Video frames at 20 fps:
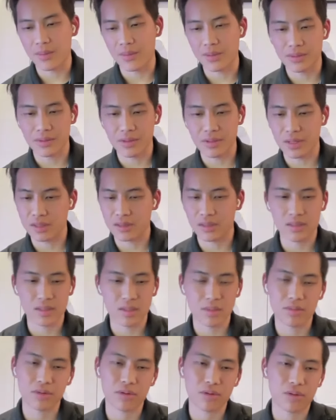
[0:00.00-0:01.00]
We did it, like the
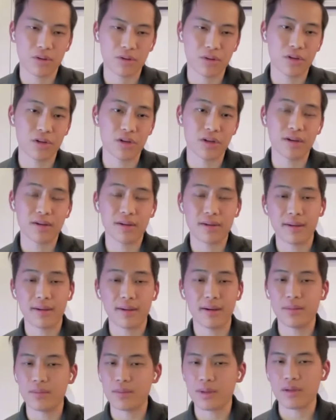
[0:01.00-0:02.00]
Zip Recruiter.
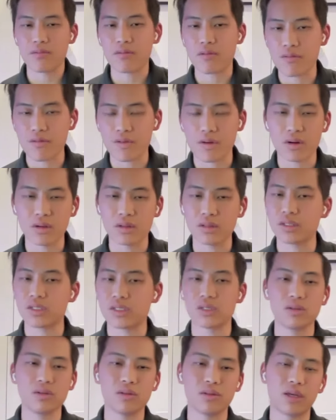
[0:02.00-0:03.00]
We have
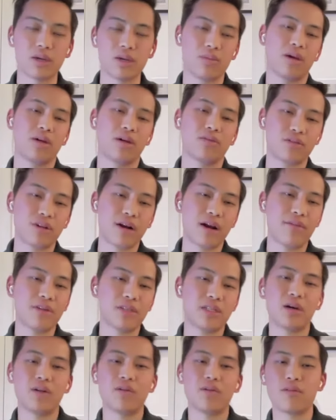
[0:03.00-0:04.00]
referrals too. Like we have
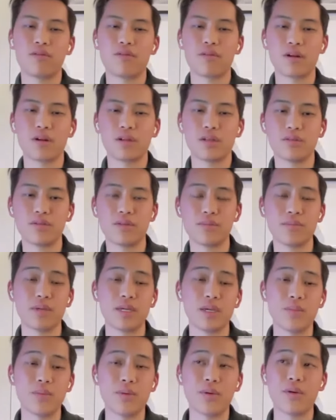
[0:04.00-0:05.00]
drivers that will refer different
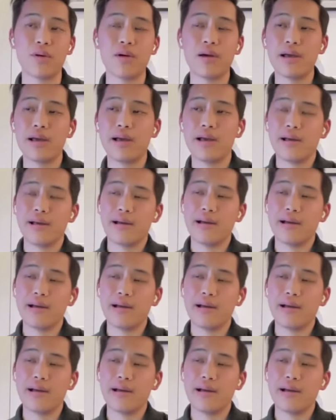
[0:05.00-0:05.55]
people.